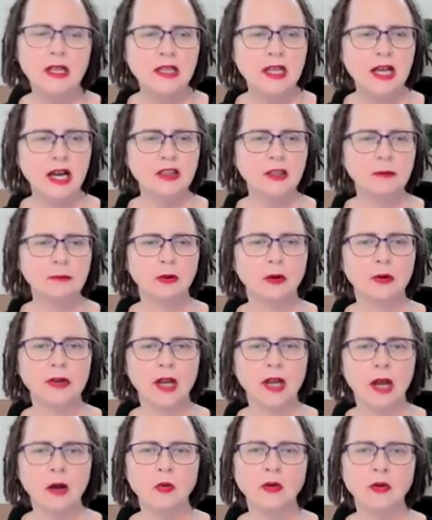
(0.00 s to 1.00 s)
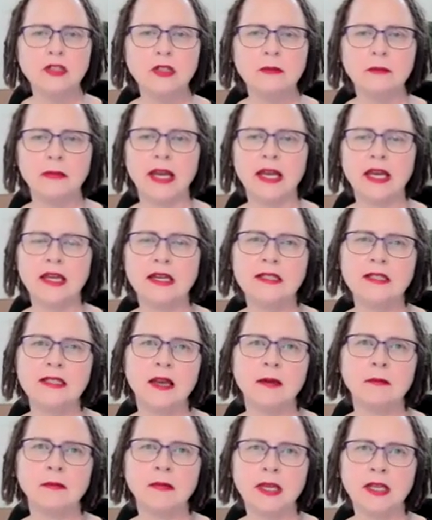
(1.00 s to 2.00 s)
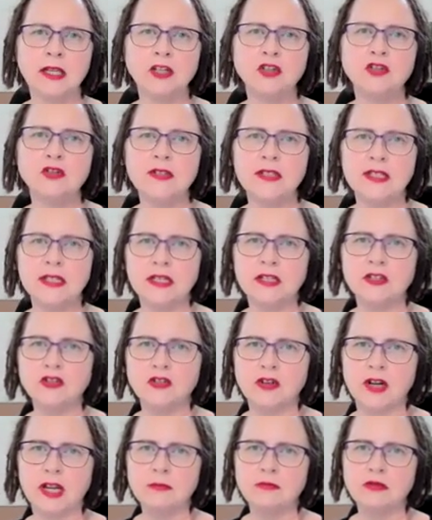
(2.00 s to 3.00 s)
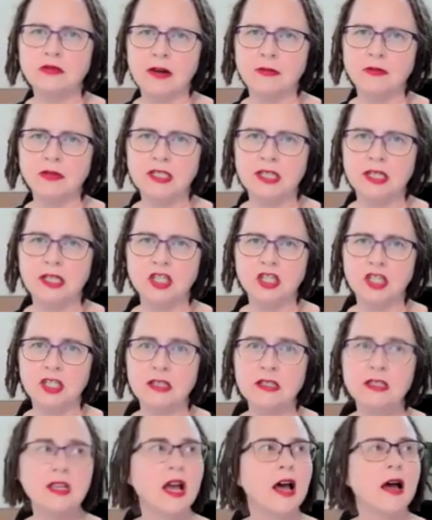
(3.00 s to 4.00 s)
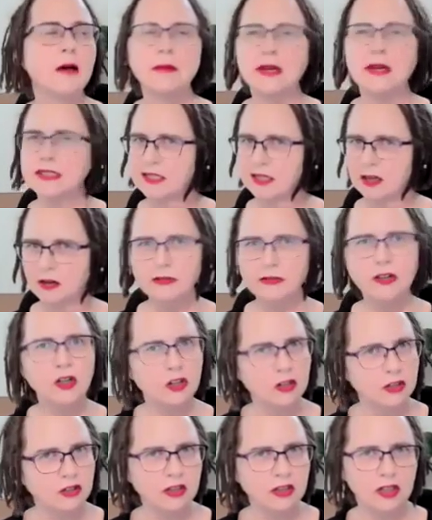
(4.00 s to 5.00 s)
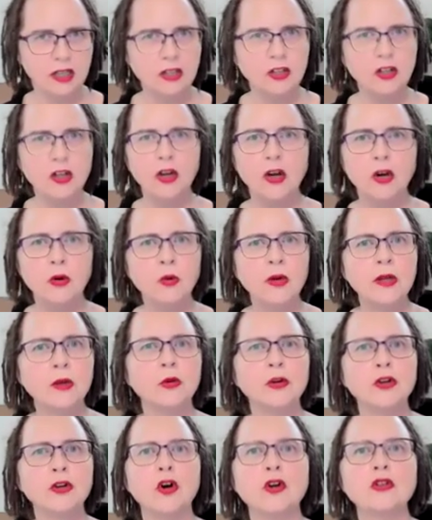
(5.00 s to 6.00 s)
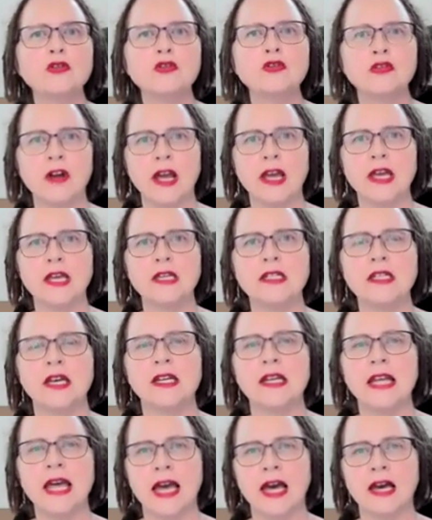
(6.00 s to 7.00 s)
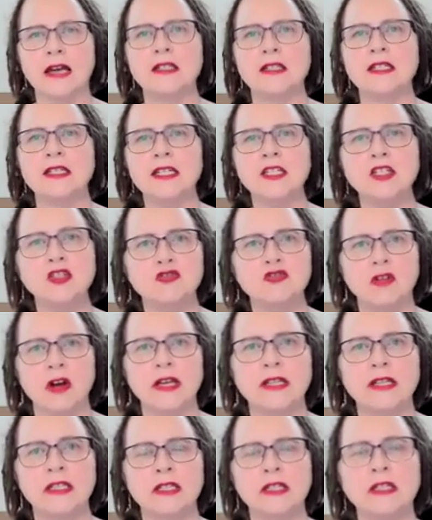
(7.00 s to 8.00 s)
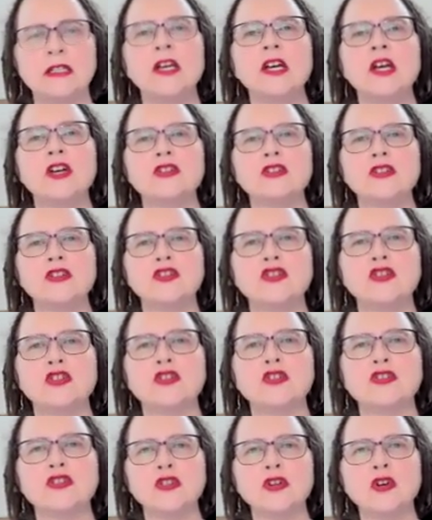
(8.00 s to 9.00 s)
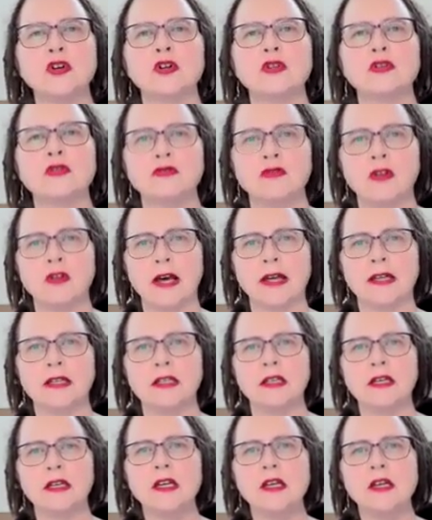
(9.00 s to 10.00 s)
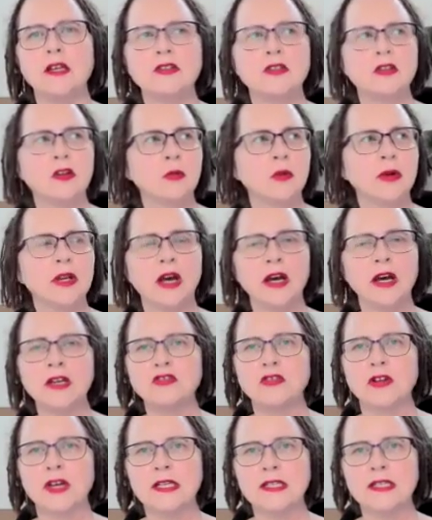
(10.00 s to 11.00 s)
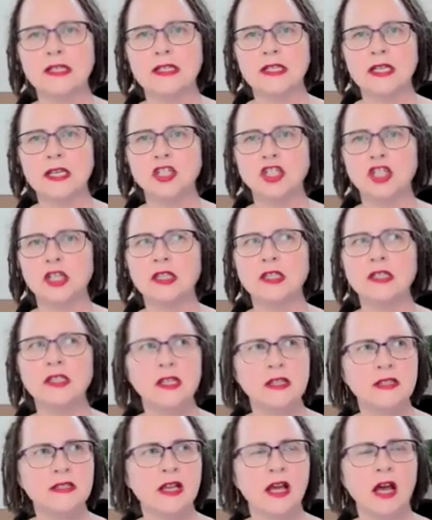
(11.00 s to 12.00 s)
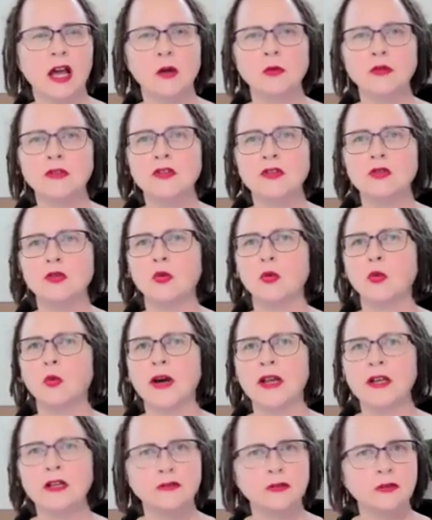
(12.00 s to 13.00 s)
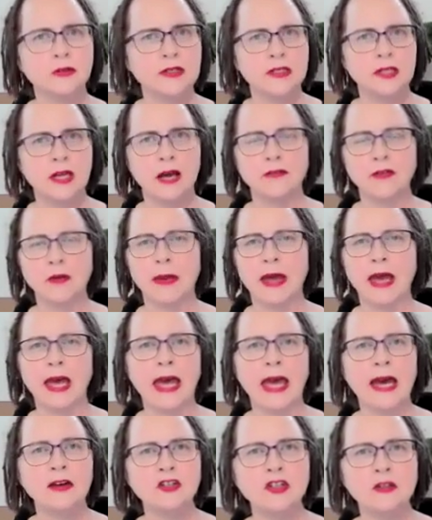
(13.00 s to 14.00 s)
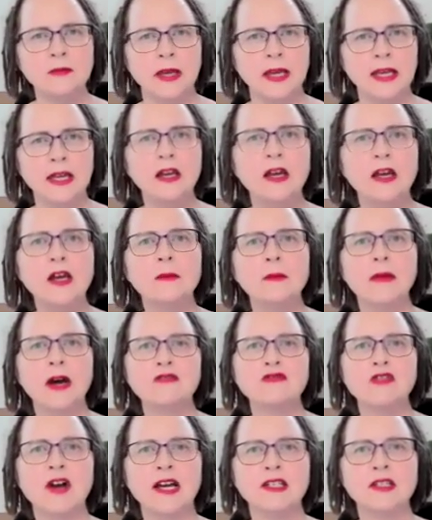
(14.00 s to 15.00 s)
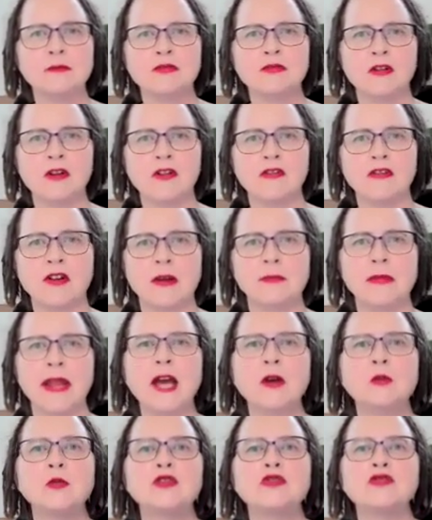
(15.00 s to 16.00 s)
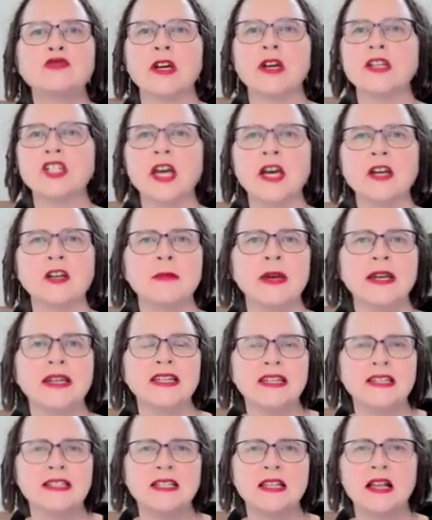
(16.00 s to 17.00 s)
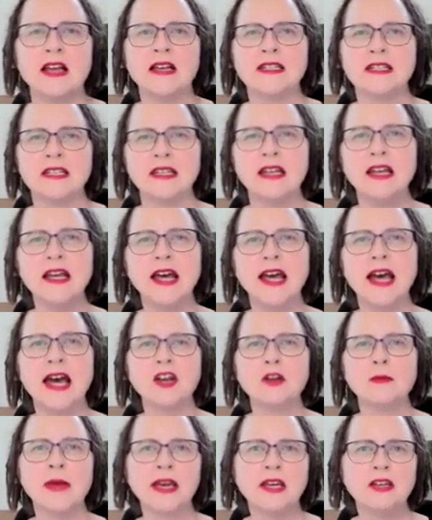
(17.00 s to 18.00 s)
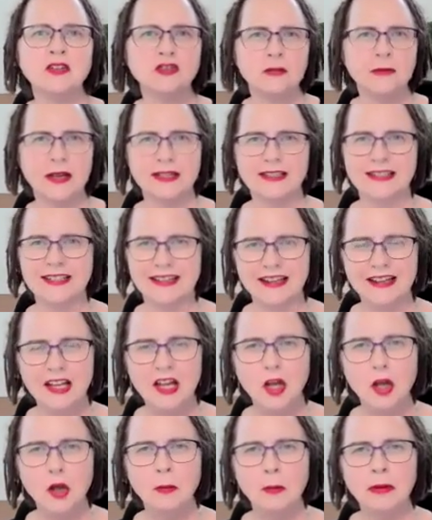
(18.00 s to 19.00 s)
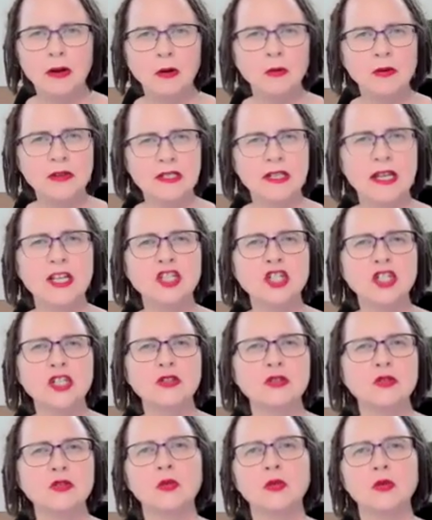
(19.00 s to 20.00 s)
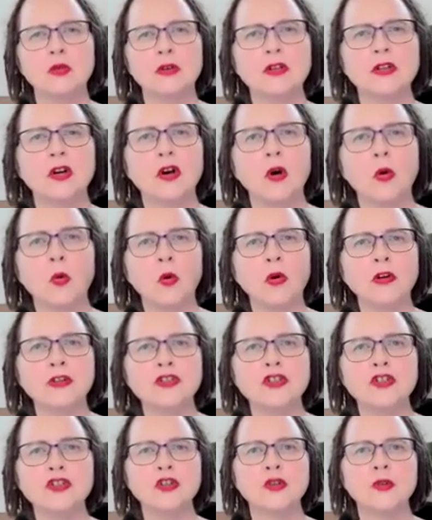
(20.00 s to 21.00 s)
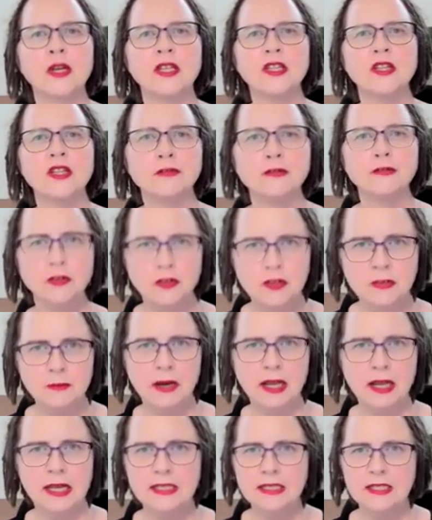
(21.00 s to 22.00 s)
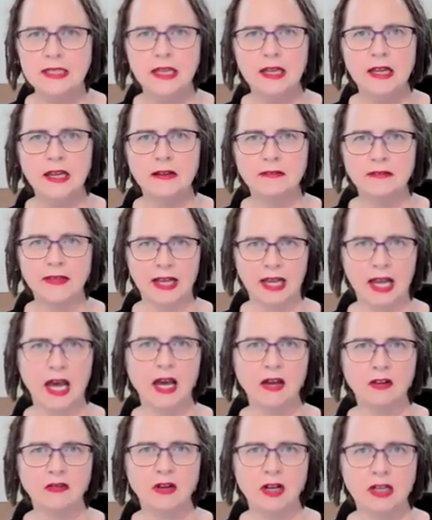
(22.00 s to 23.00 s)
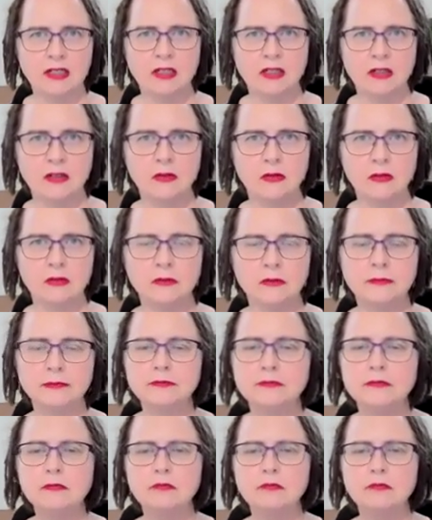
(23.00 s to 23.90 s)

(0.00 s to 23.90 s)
The other point I want to make is that many New Zealand trained primary teachers, myself included, we were not trained in how to teach writing to students who couldn't write. So when I trained as a teacher, yes, I was taught wonderful stuff about how to make my writing program language rich, how to make it exciting, how to make it dramatic, but I wasn't actually taught what to do in the first place if they can't write at all.